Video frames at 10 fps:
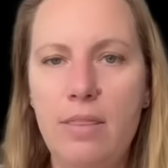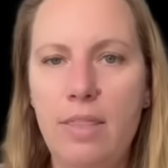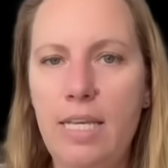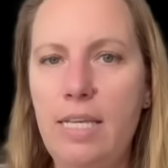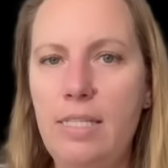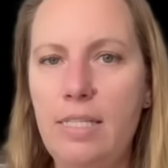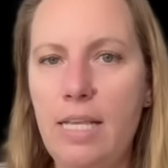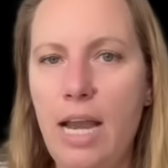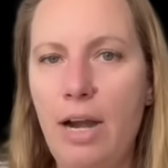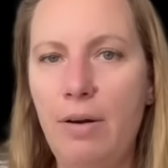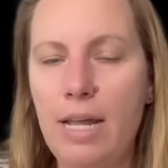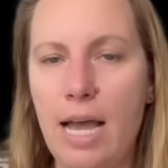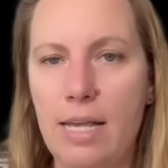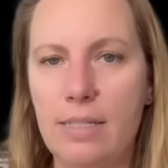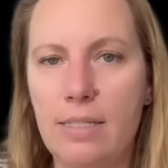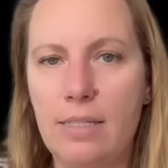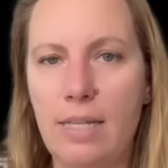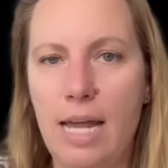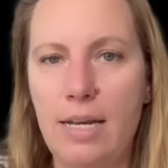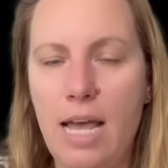these areas
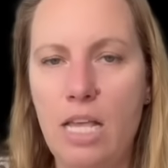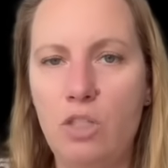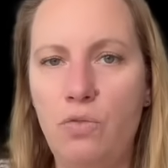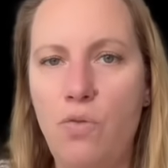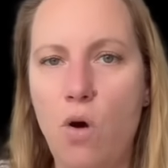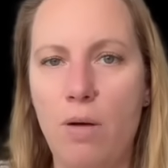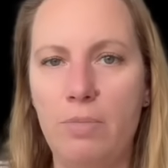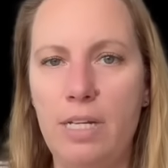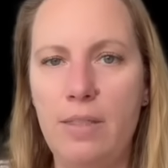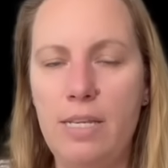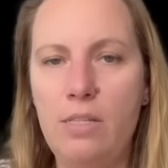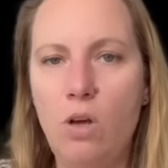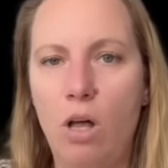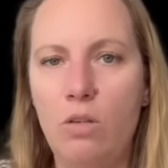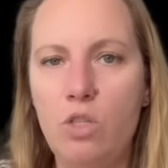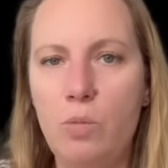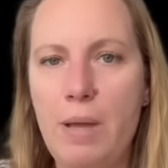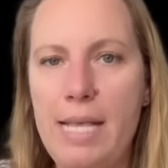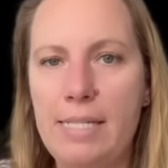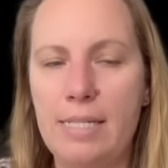that it has formed, in these hollow
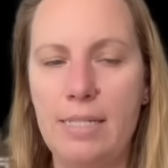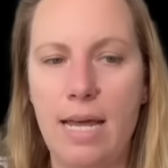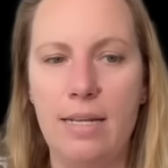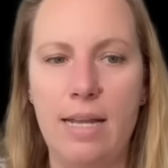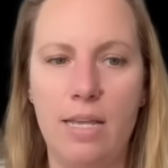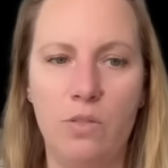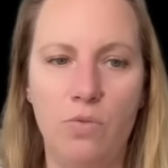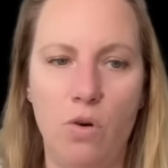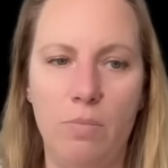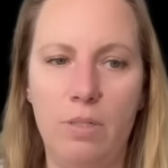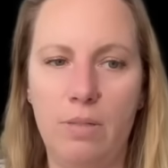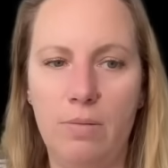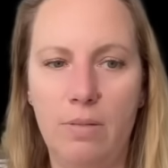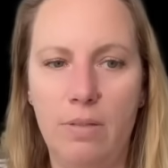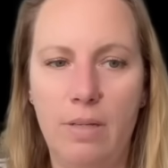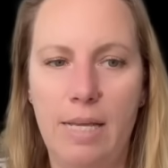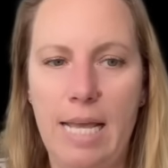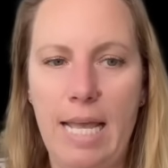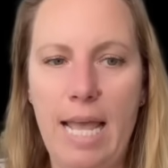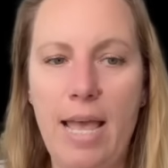spaces that it has formed.
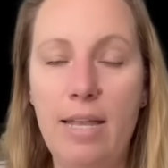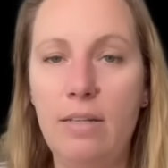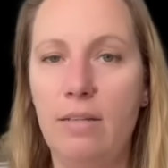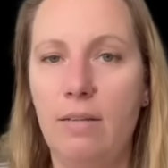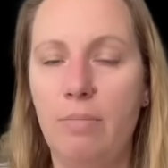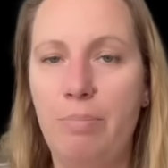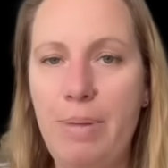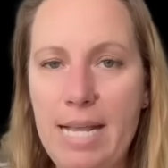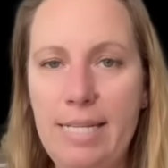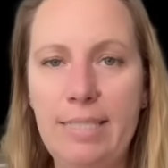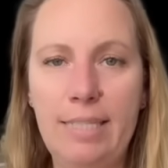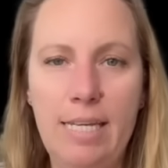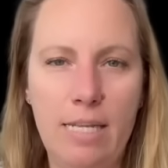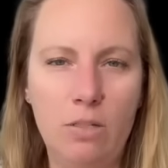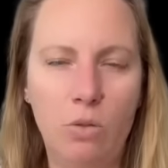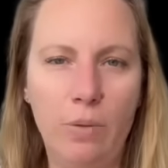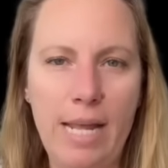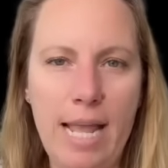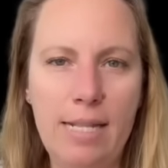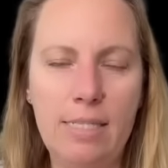And basically it
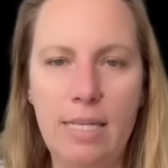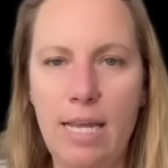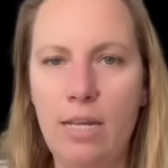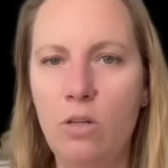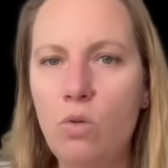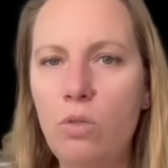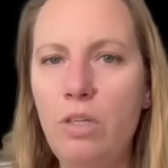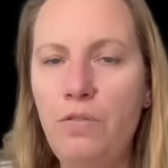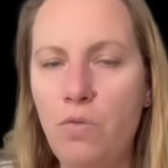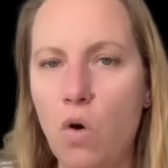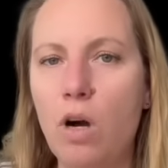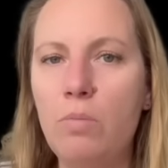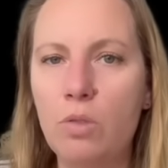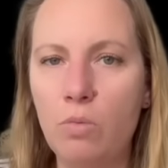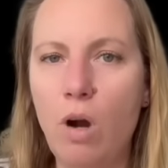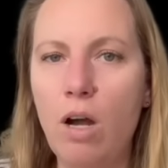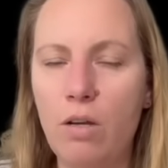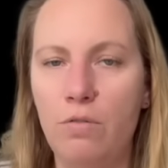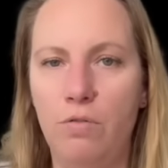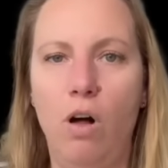creates a newly formed
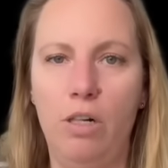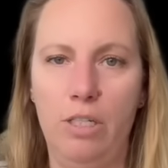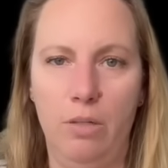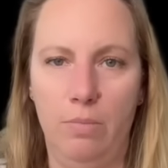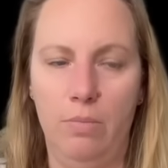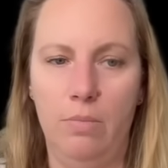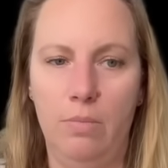rock volume.